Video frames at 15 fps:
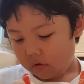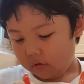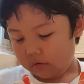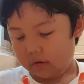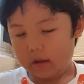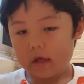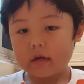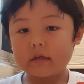
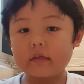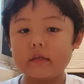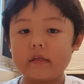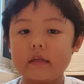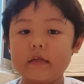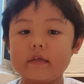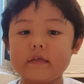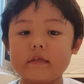Next,
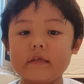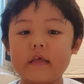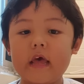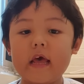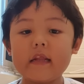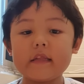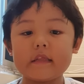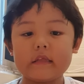it's
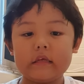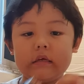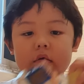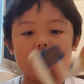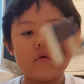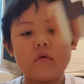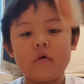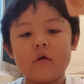
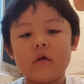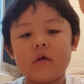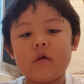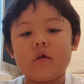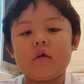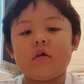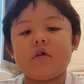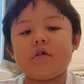Hetty.
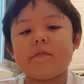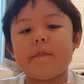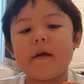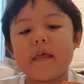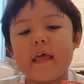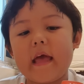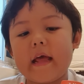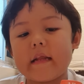
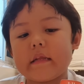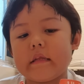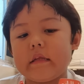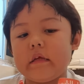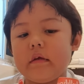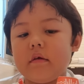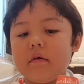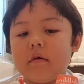
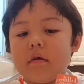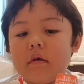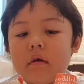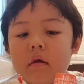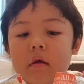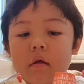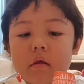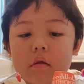Spaghetti.
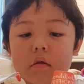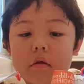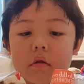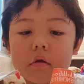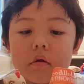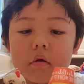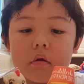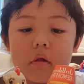The
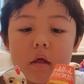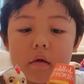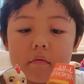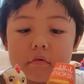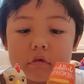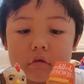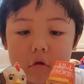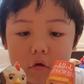girl I
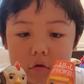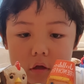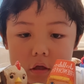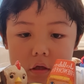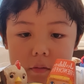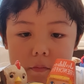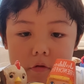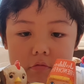was
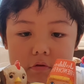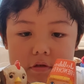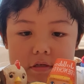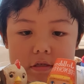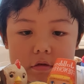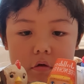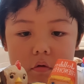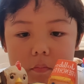talking about, this
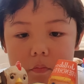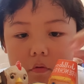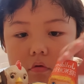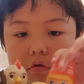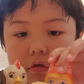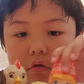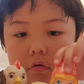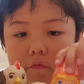is her
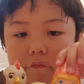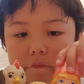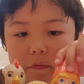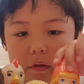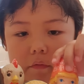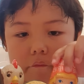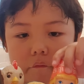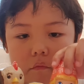personal
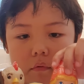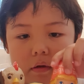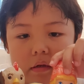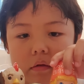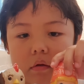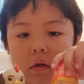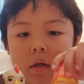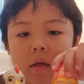favorite.
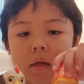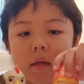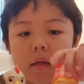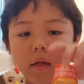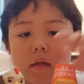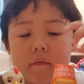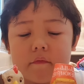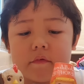
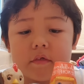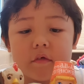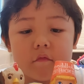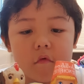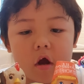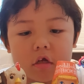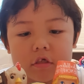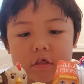If she
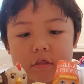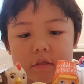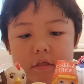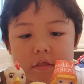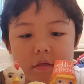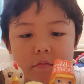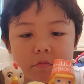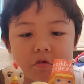watches
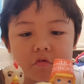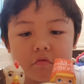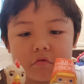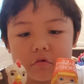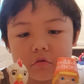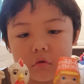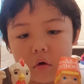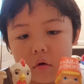this, I'm so
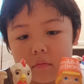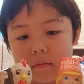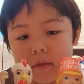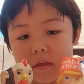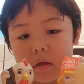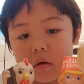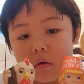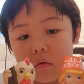
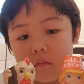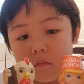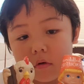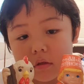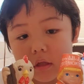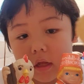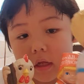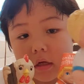sorry.
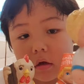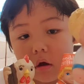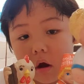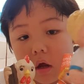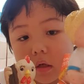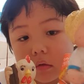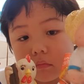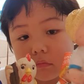What I
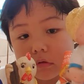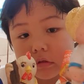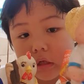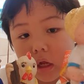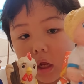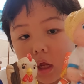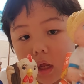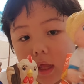got was
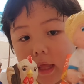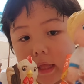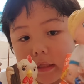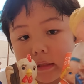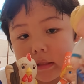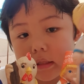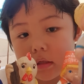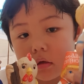
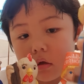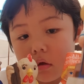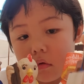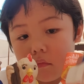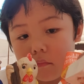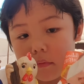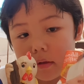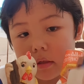Hetty
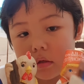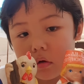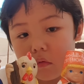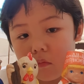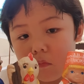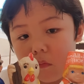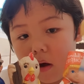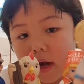with the
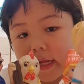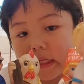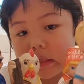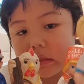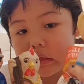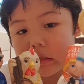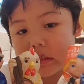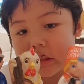
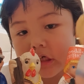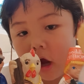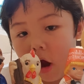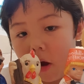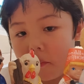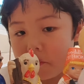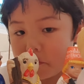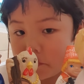white
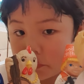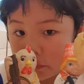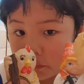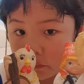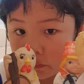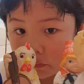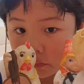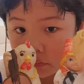
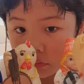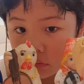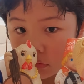jumper.